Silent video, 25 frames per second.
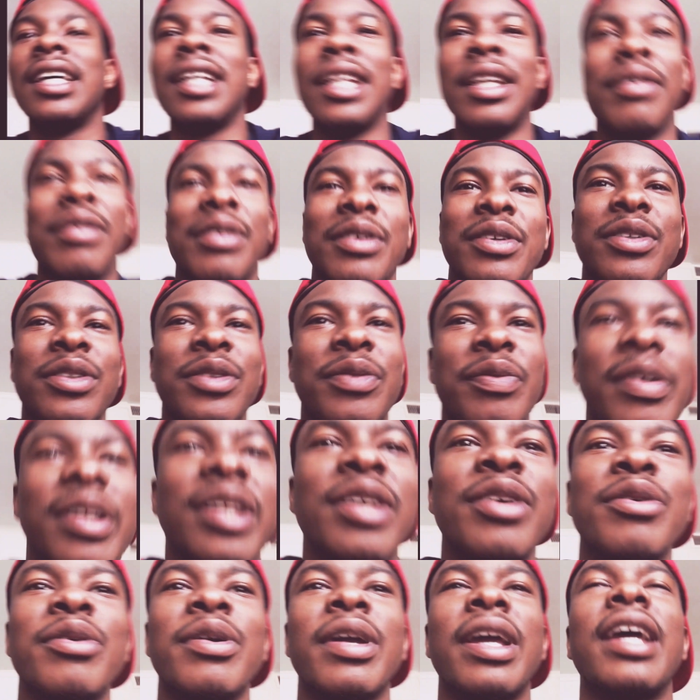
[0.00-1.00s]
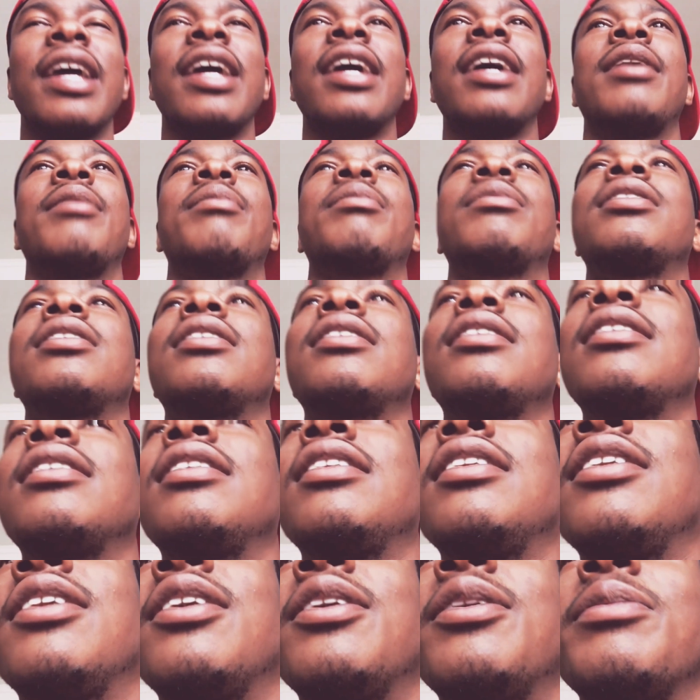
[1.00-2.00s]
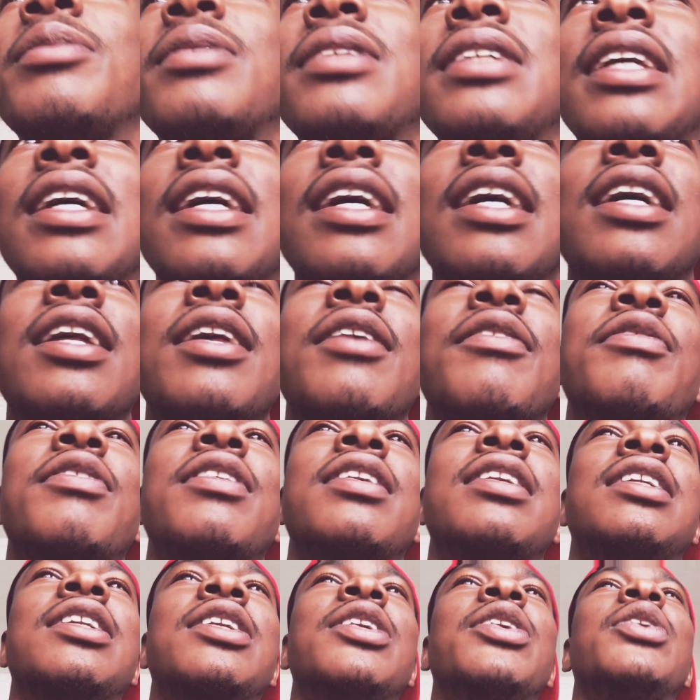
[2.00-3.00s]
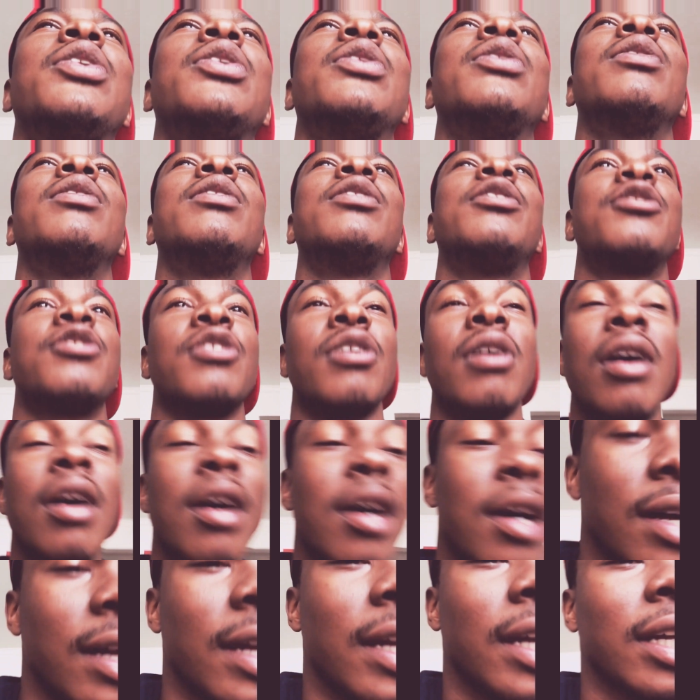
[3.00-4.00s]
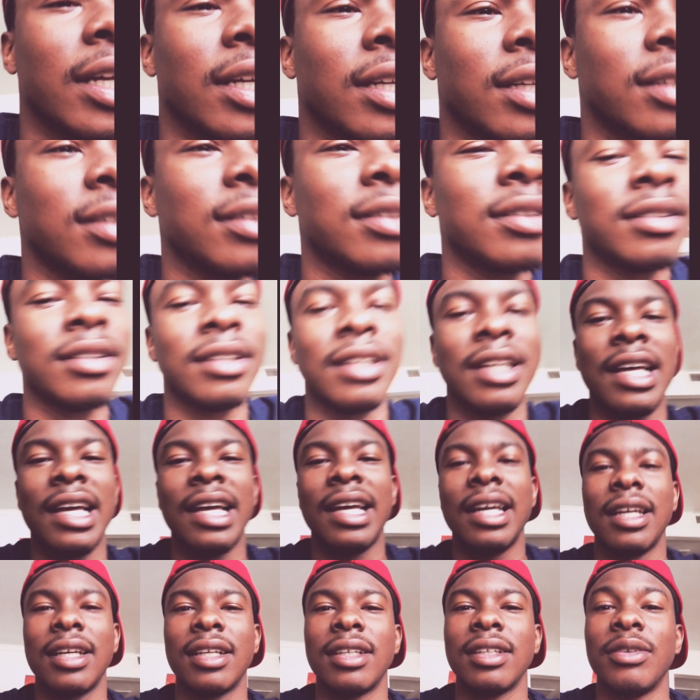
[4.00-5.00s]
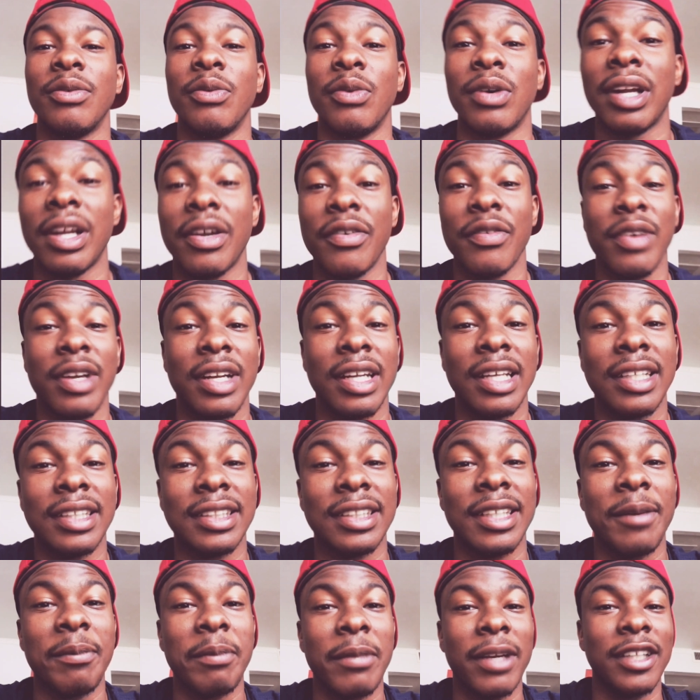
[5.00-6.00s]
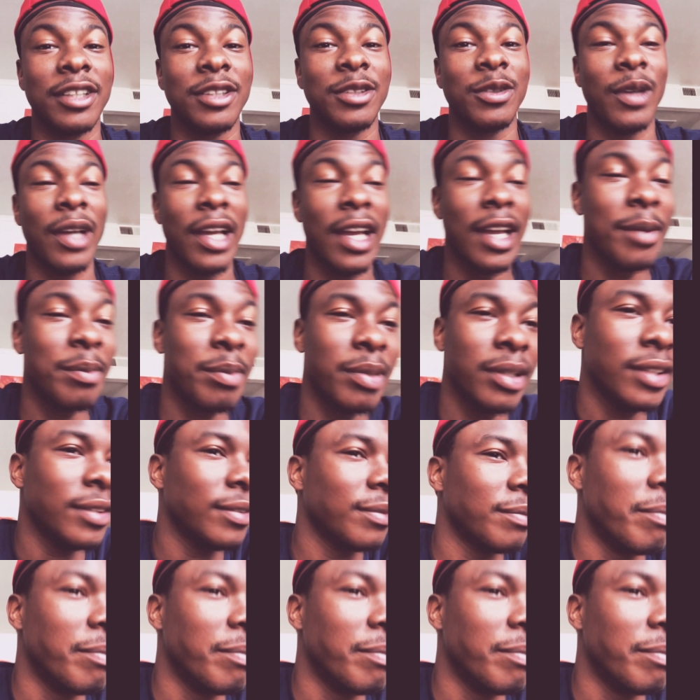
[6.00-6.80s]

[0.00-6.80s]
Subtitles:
if it was video games, you know what I'm saying? If it's you drawing, like whatever it is that makes you happy.